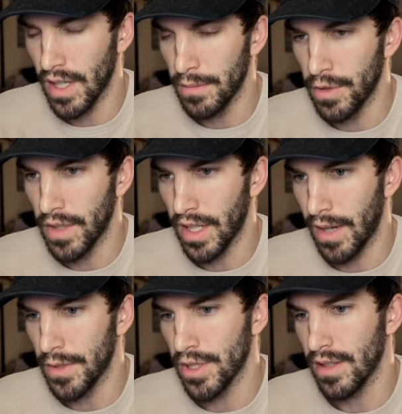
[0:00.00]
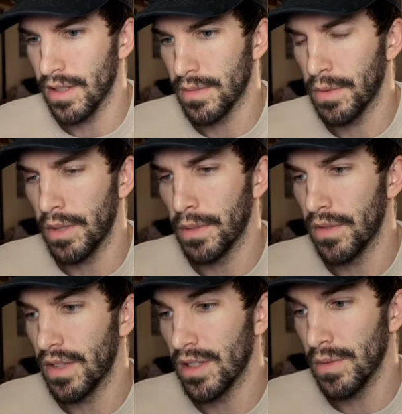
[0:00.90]
moving average at this point. But
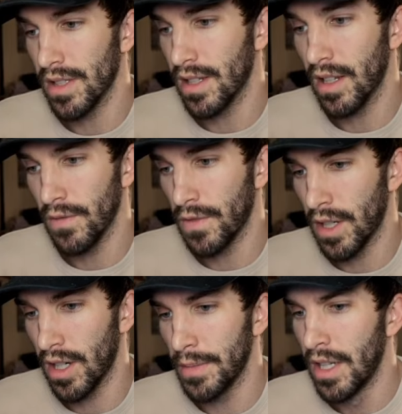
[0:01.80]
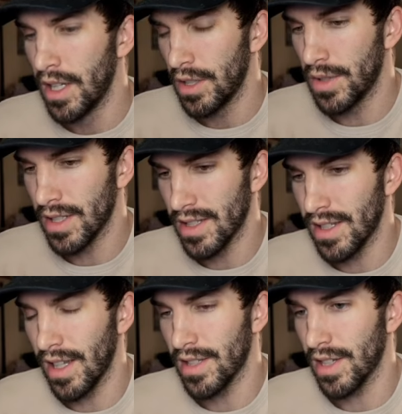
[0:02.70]
if this wants to confirm, you can
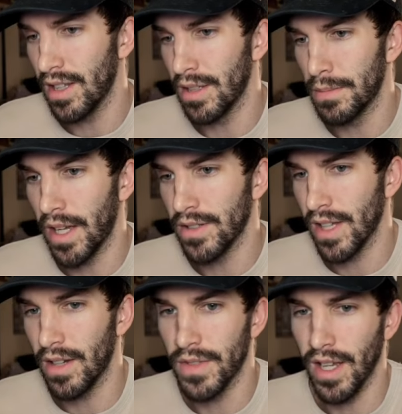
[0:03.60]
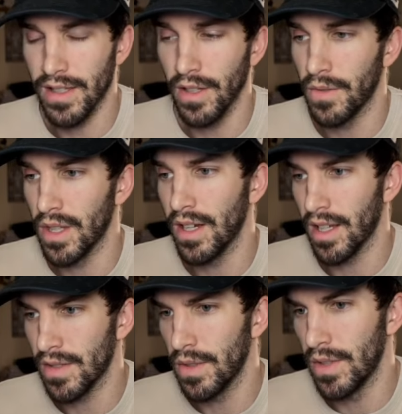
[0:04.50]
see a solid bounce out of Tesla over the
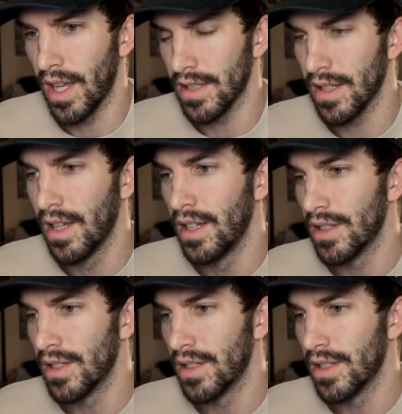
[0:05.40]
next few days.